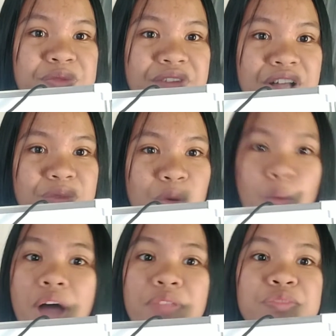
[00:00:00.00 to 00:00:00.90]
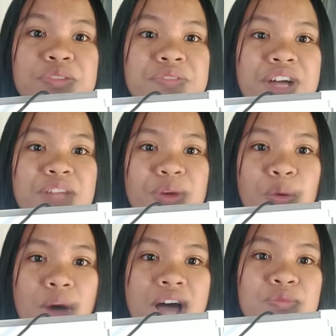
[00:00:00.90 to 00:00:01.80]
be followed by 1, will be followed by
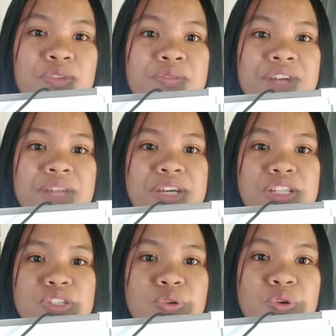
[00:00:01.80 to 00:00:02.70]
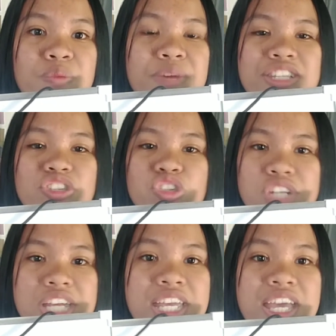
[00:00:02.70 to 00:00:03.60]
1, will be followed by 2, by
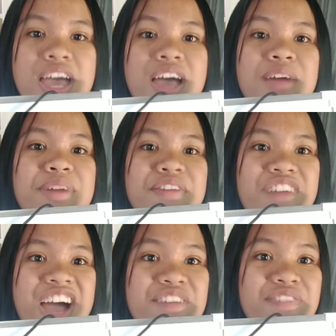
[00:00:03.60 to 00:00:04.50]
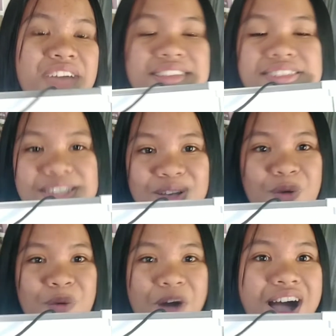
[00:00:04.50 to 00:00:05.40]
3, by 5, and
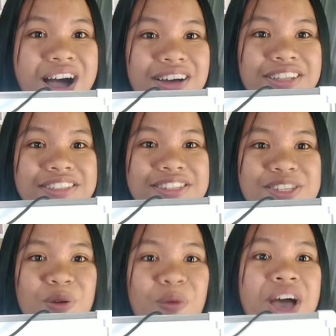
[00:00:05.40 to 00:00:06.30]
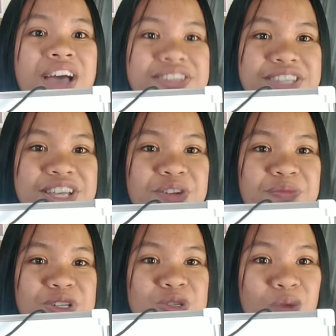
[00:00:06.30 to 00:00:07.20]
so on. So, 0
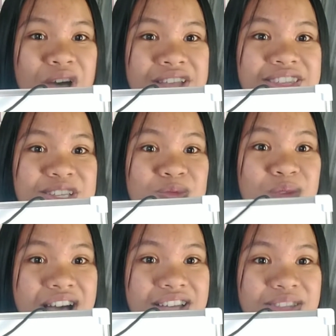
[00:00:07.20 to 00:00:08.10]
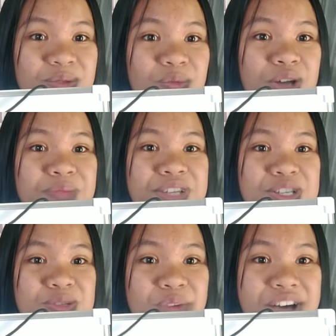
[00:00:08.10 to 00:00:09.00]
plus 1 is 1, 1
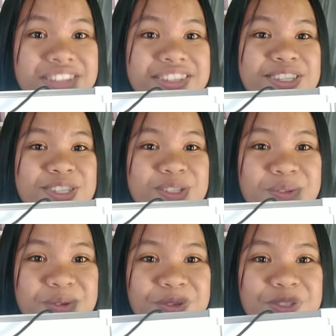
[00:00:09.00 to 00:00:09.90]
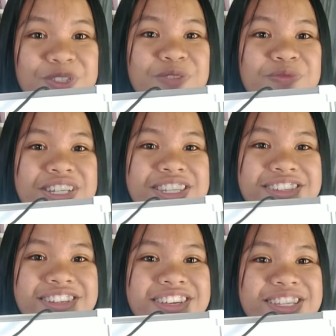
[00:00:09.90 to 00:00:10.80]
plus 1 is 2, 2 plus
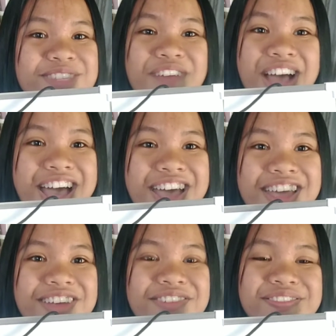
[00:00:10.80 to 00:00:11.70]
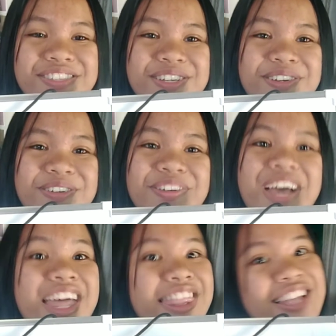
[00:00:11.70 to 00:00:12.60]
3 is 5. So,
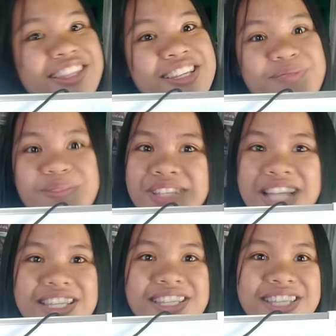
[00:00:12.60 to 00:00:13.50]
that is Fibonacci